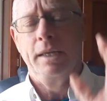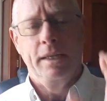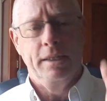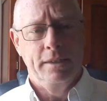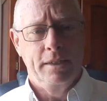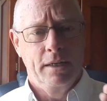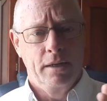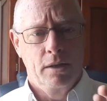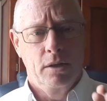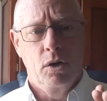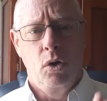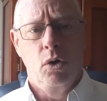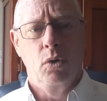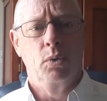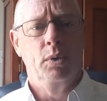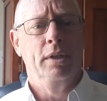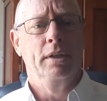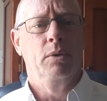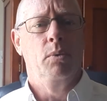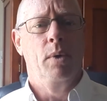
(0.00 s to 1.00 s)
gets into the hole
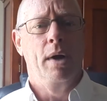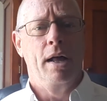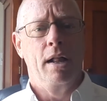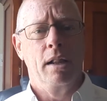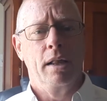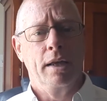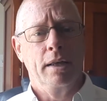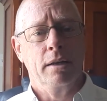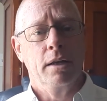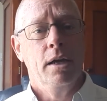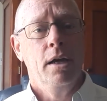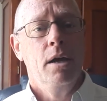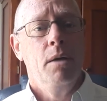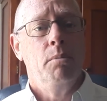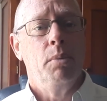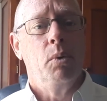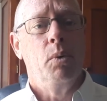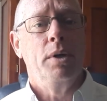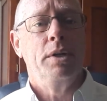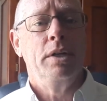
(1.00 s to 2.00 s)
really well. But
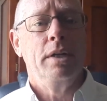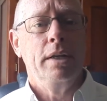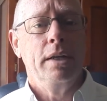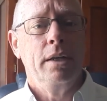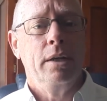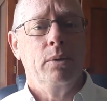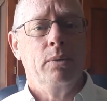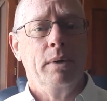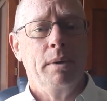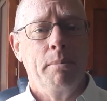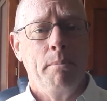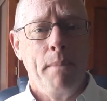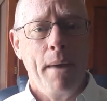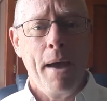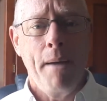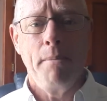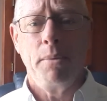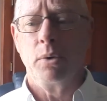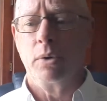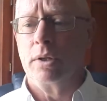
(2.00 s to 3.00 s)
what you need to
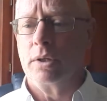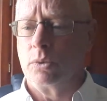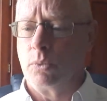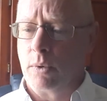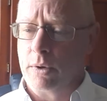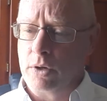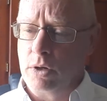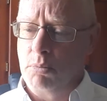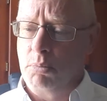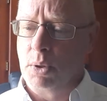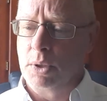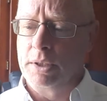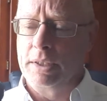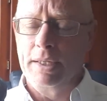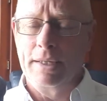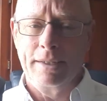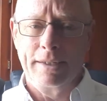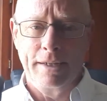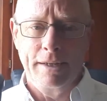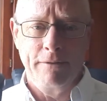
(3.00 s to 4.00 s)
remember is when you put
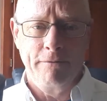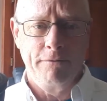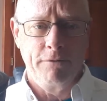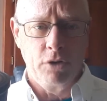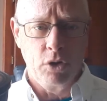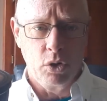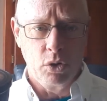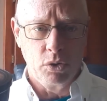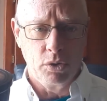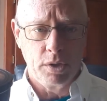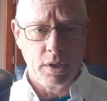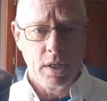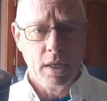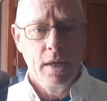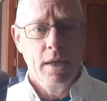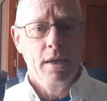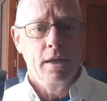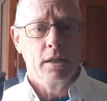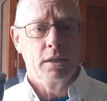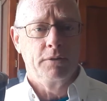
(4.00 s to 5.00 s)
this in first,
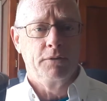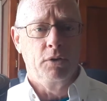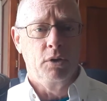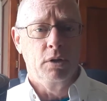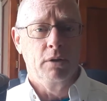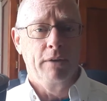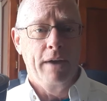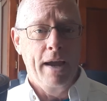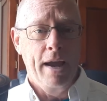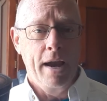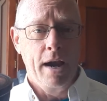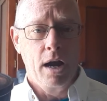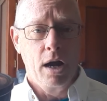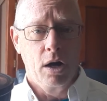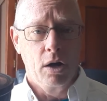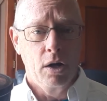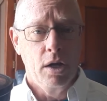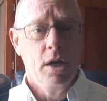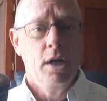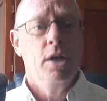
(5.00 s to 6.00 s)
it's full of air.
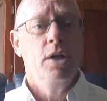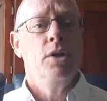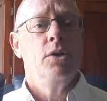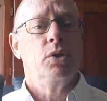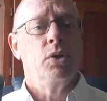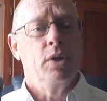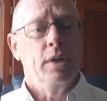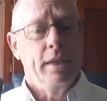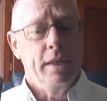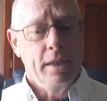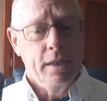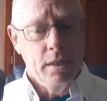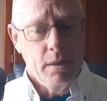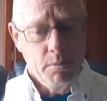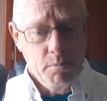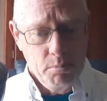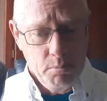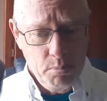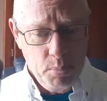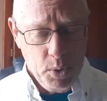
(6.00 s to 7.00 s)
So you need to
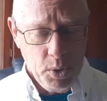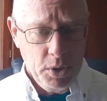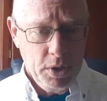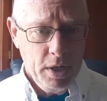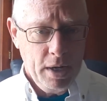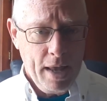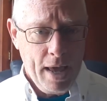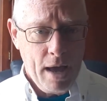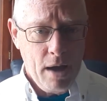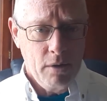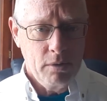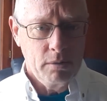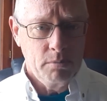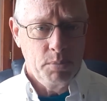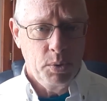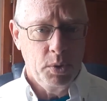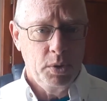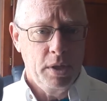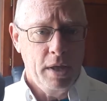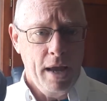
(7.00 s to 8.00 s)
push it out,
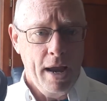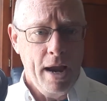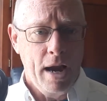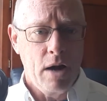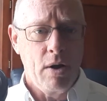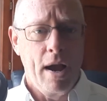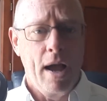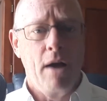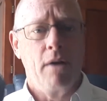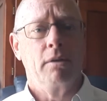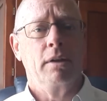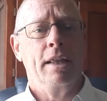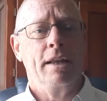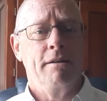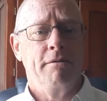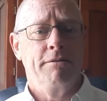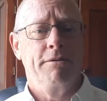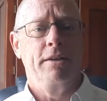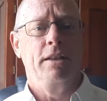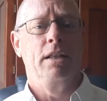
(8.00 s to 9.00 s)
push the air out, let it
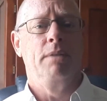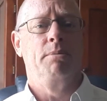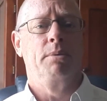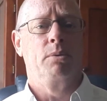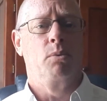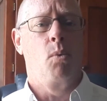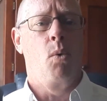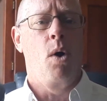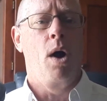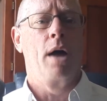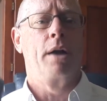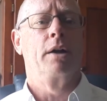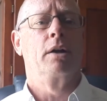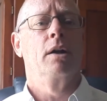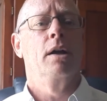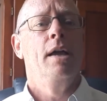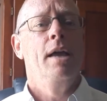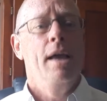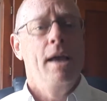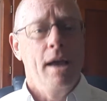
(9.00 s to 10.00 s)
fill up with water,
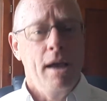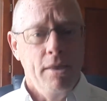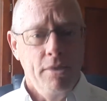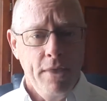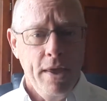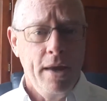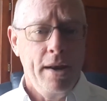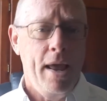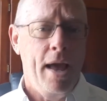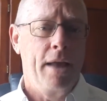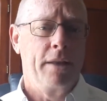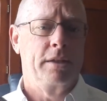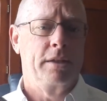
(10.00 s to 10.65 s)
and then add